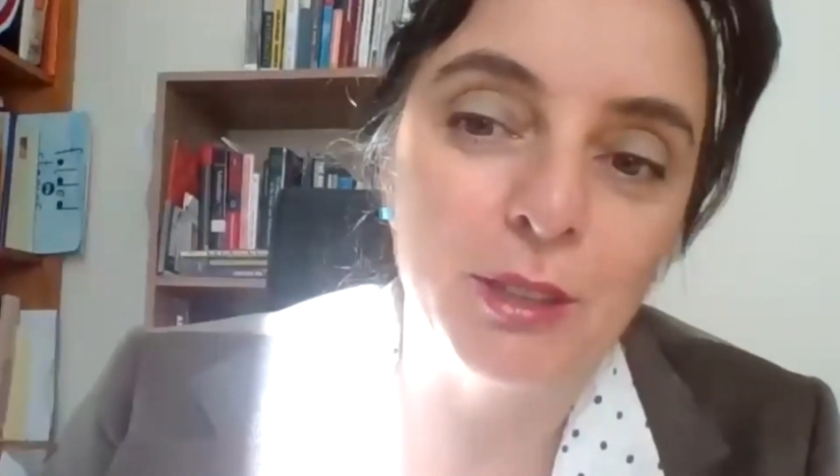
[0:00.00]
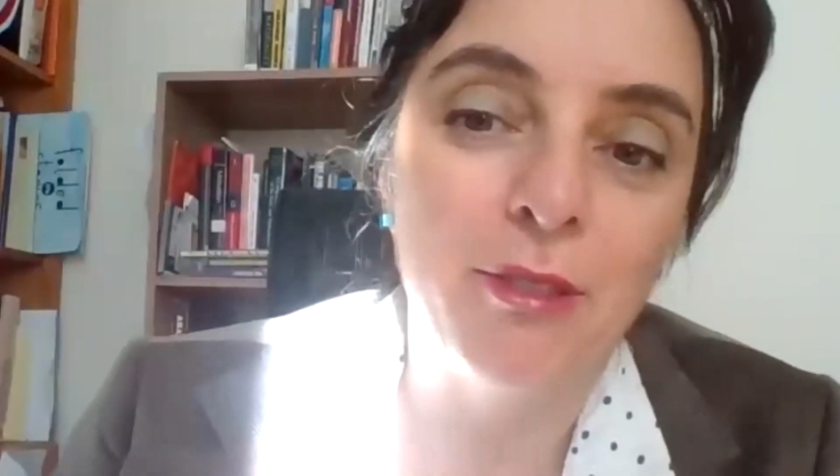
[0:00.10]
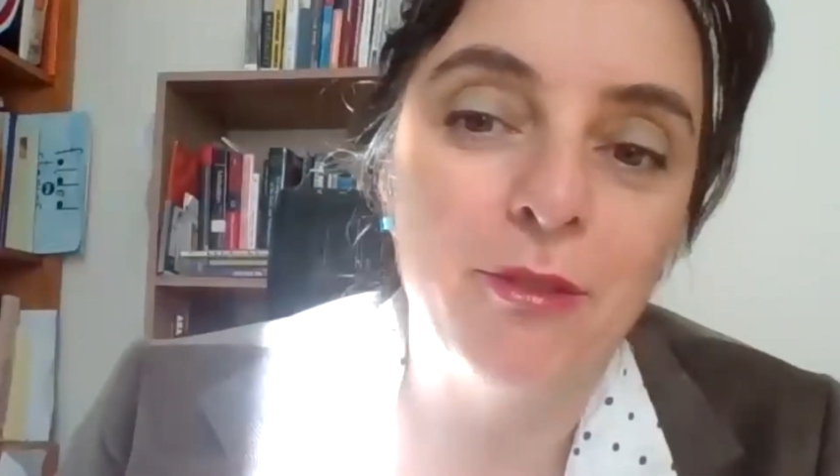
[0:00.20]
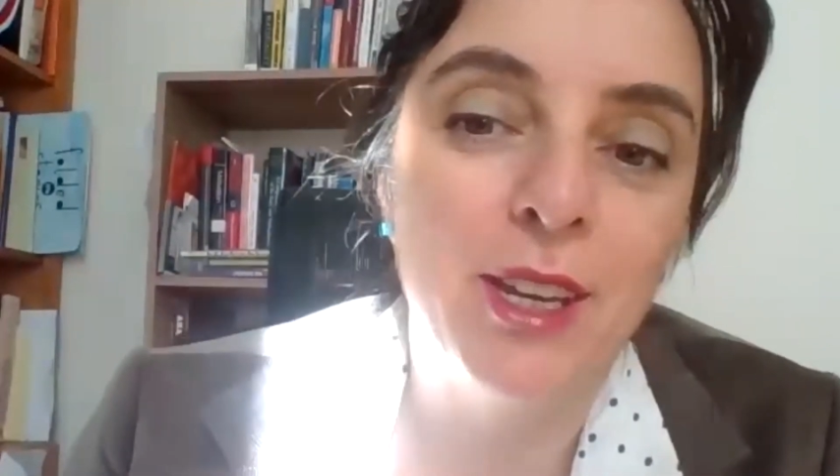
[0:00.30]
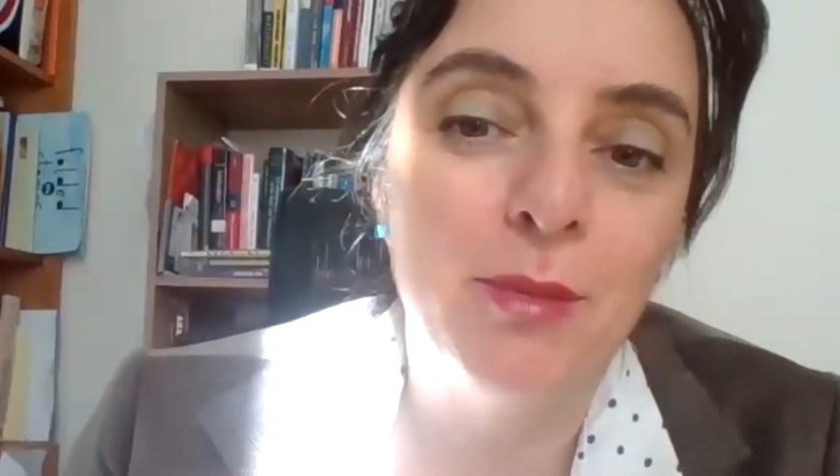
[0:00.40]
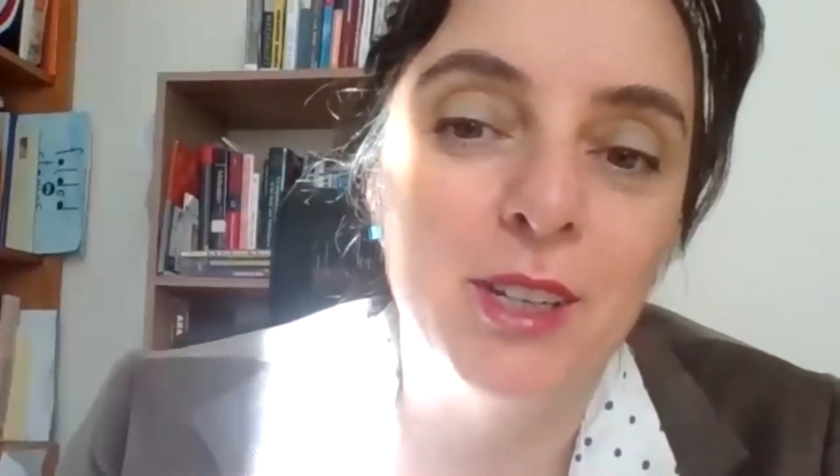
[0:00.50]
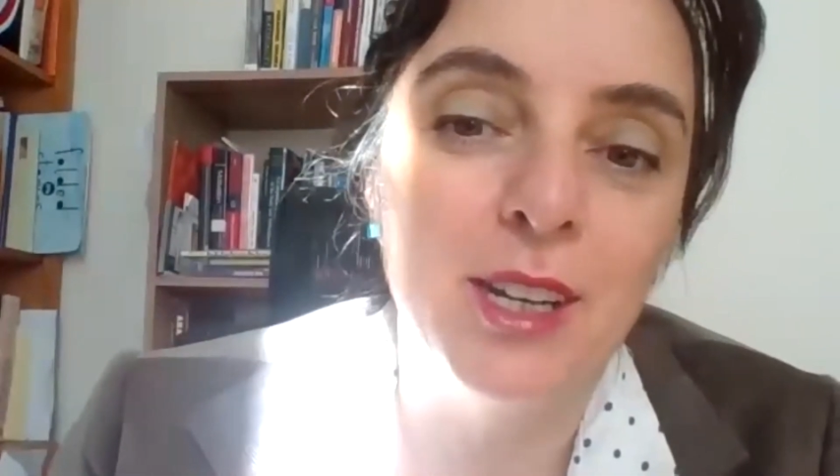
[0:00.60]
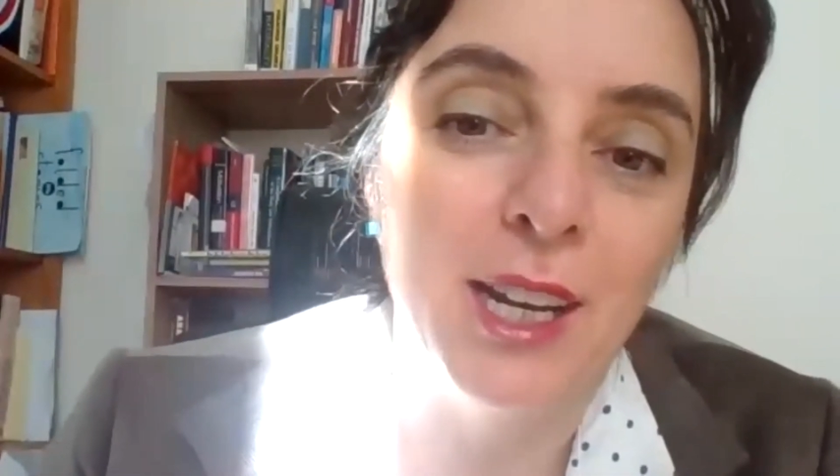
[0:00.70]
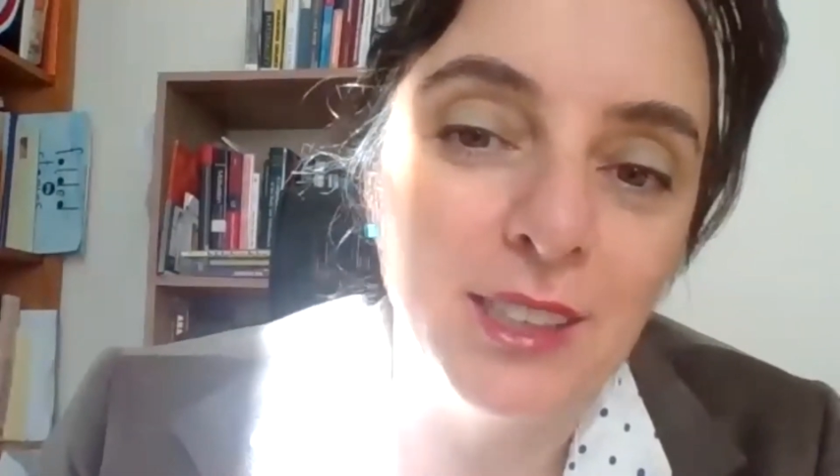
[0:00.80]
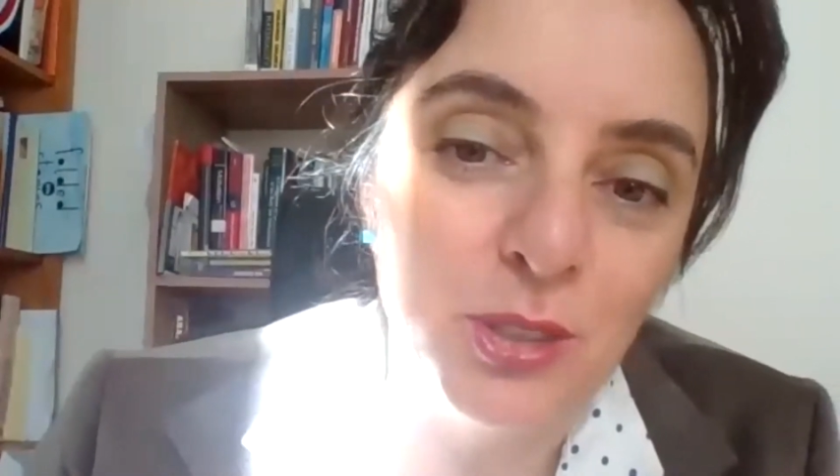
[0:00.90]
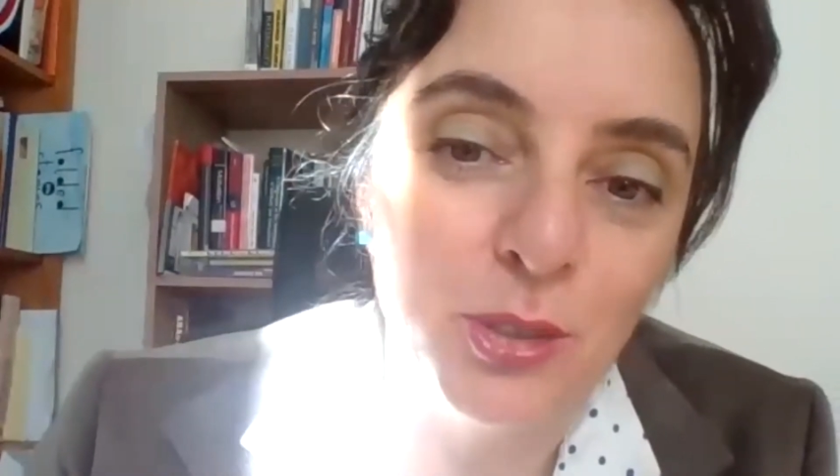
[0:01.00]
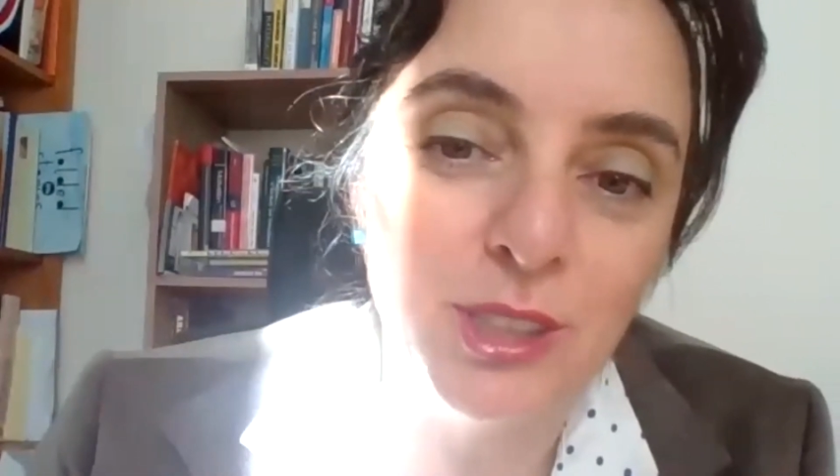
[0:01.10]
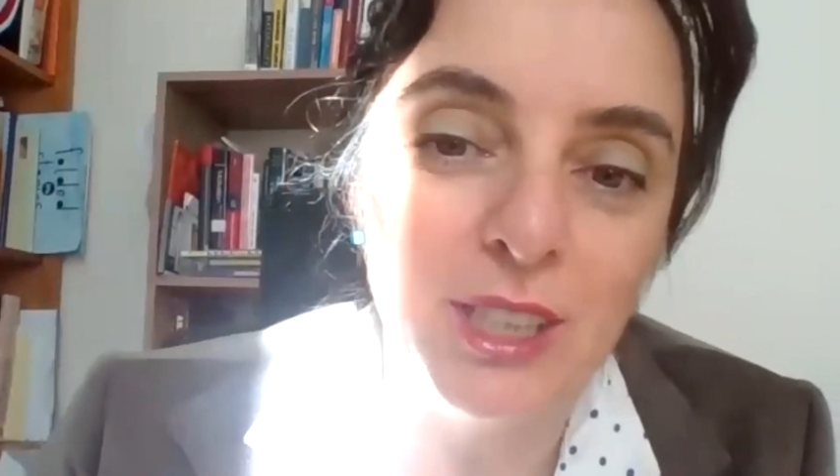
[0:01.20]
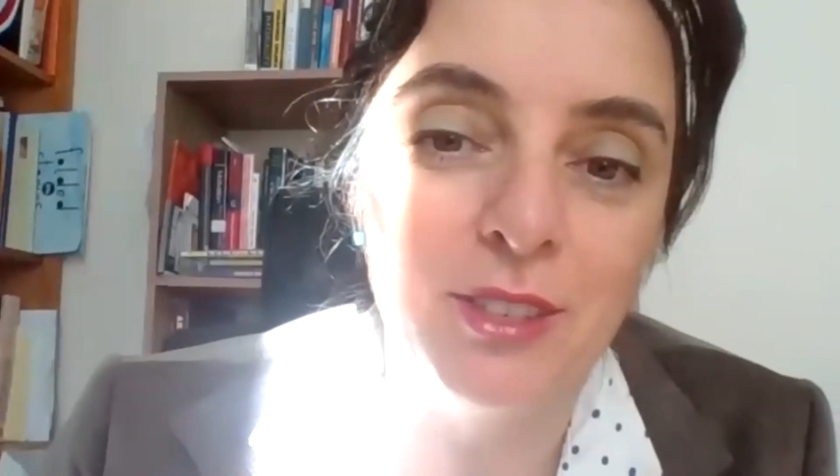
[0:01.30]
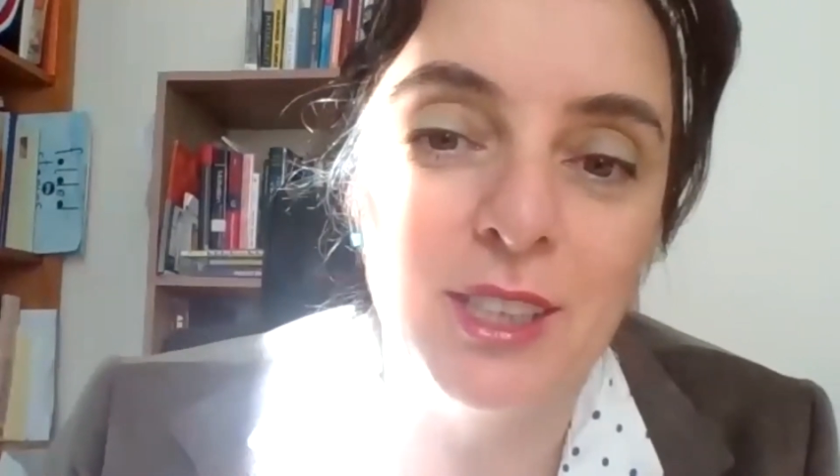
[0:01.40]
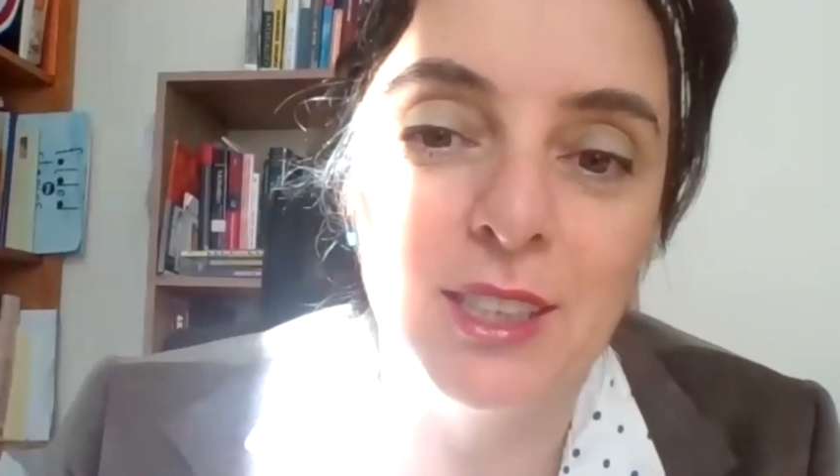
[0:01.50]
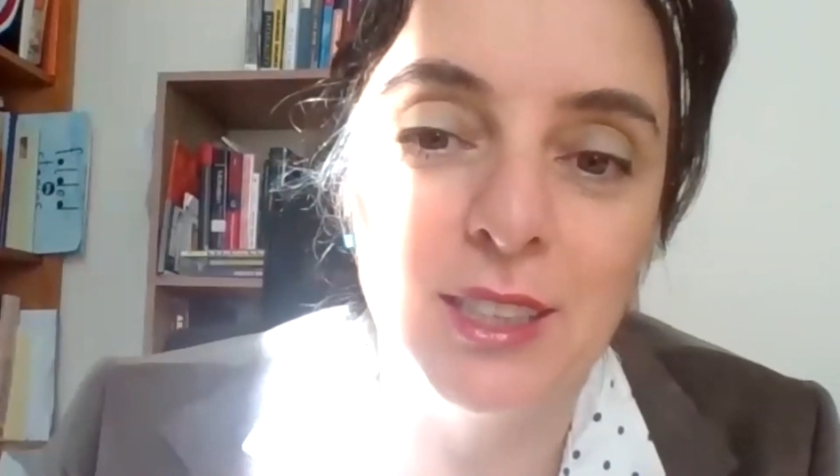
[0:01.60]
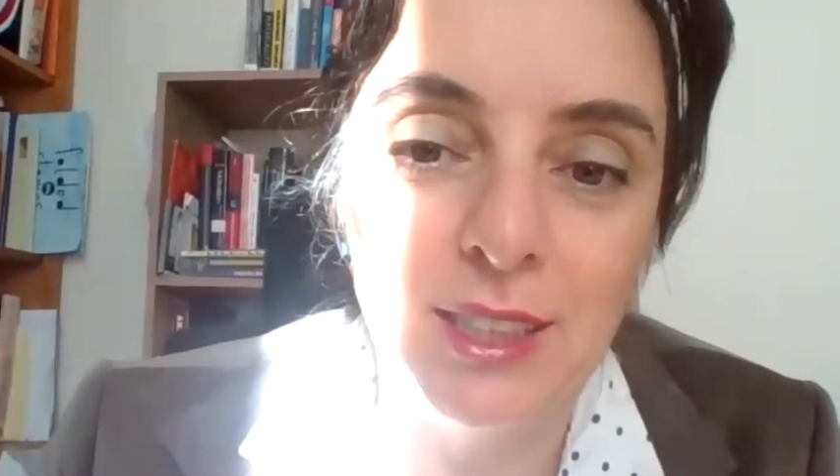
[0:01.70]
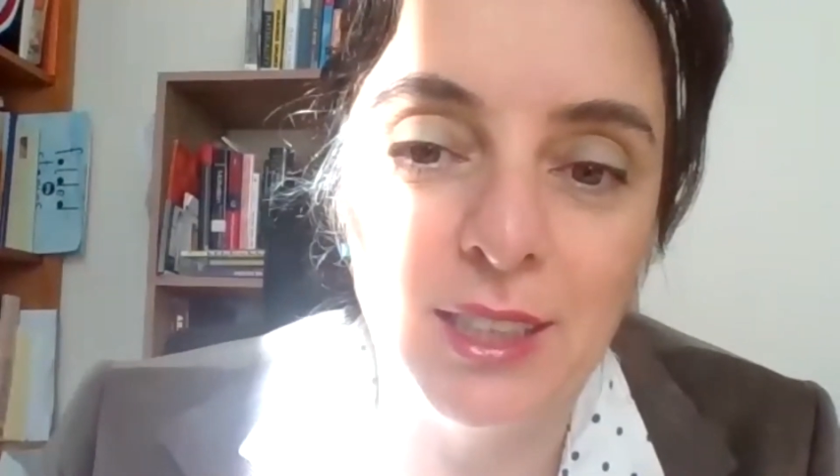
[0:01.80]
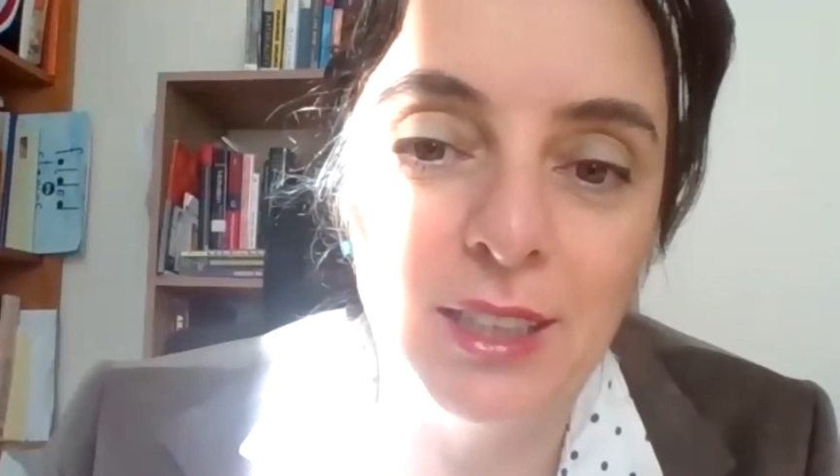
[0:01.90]
write it down on the chat
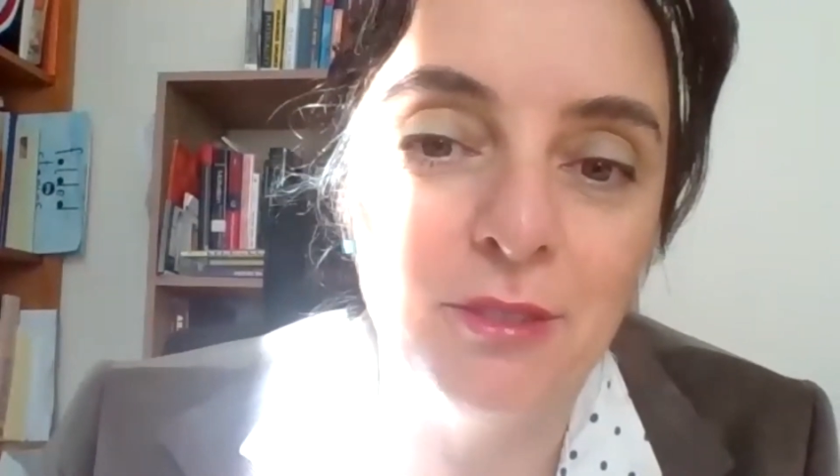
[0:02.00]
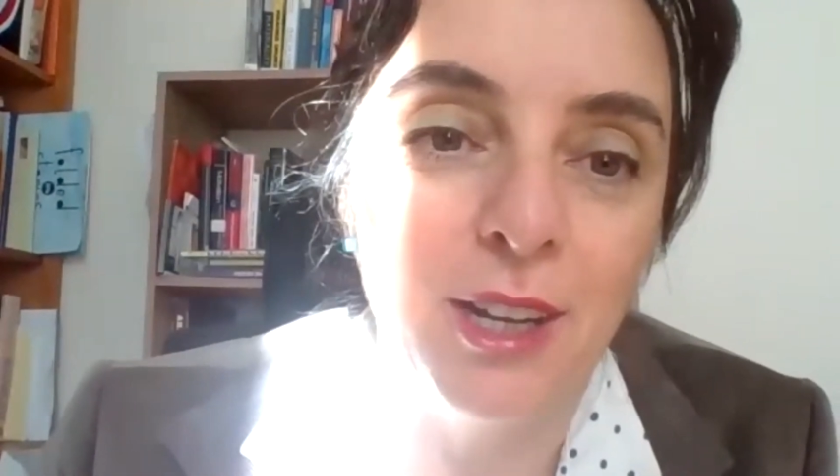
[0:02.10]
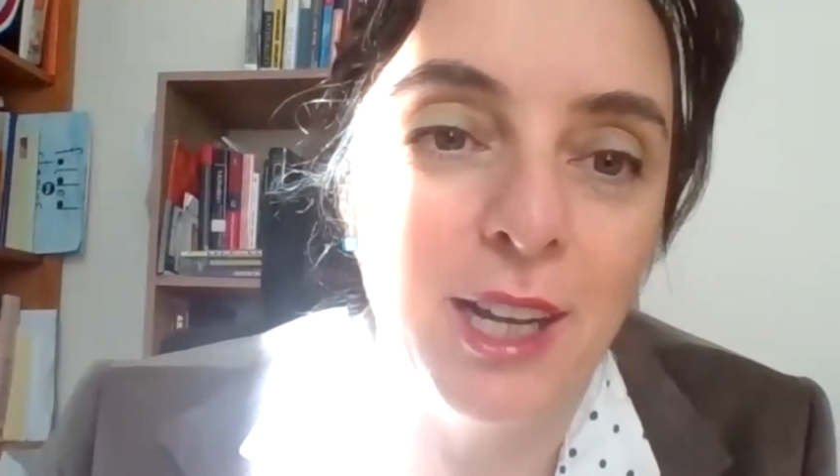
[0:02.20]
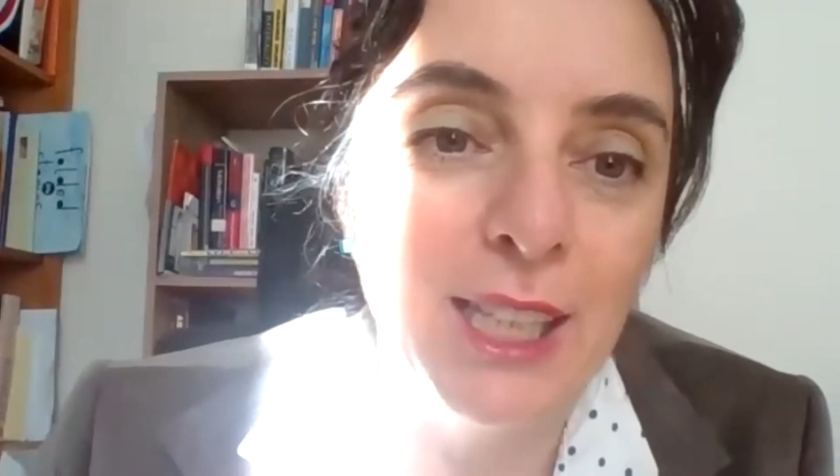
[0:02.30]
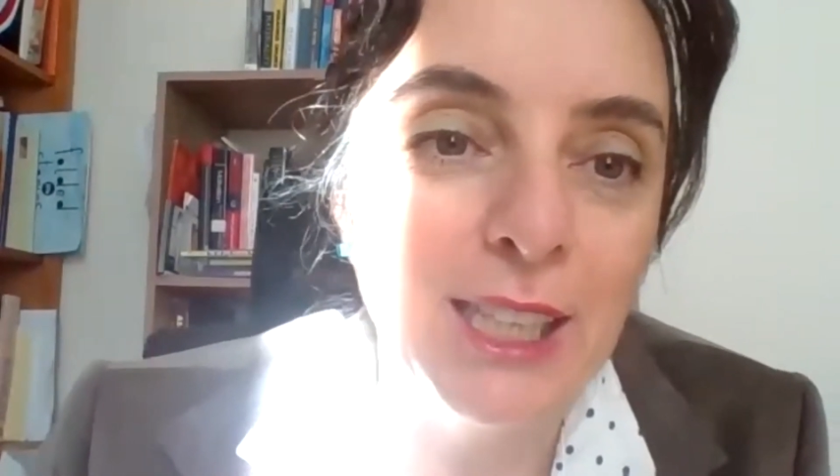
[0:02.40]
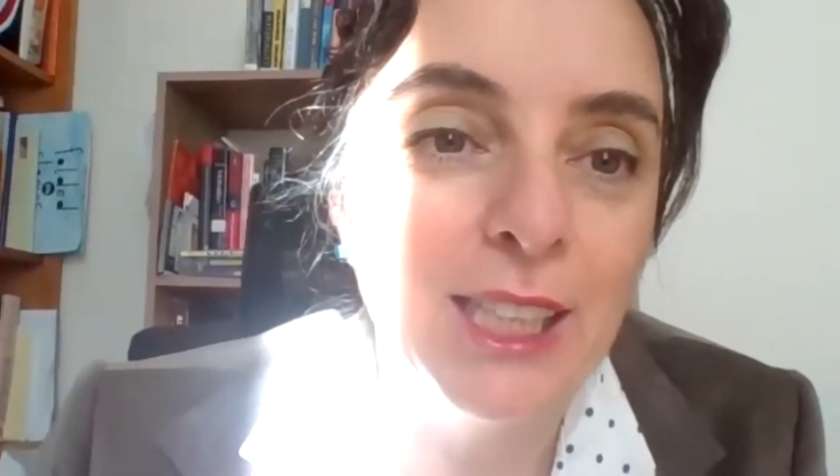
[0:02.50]
briefly.